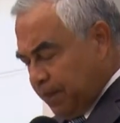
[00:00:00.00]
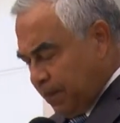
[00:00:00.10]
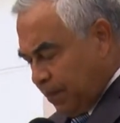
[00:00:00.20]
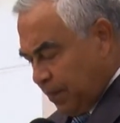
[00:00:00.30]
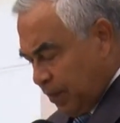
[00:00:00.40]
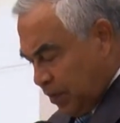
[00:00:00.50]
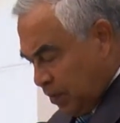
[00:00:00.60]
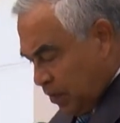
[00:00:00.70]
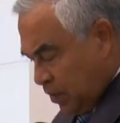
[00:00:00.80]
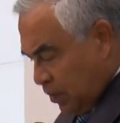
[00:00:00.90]

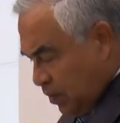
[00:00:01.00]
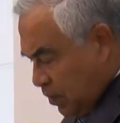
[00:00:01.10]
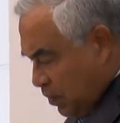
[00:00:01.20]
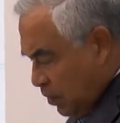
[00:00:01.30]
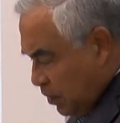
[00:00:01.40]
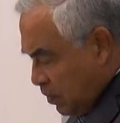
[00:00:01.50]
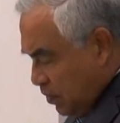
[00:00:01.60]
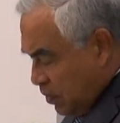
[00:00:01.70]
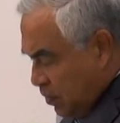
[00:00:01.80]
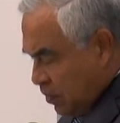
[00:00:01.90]

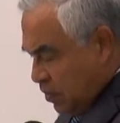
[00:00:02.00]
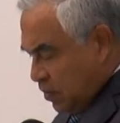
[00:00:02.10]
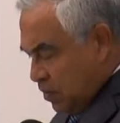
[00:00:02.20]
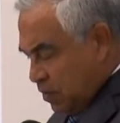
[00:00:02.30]
(silence)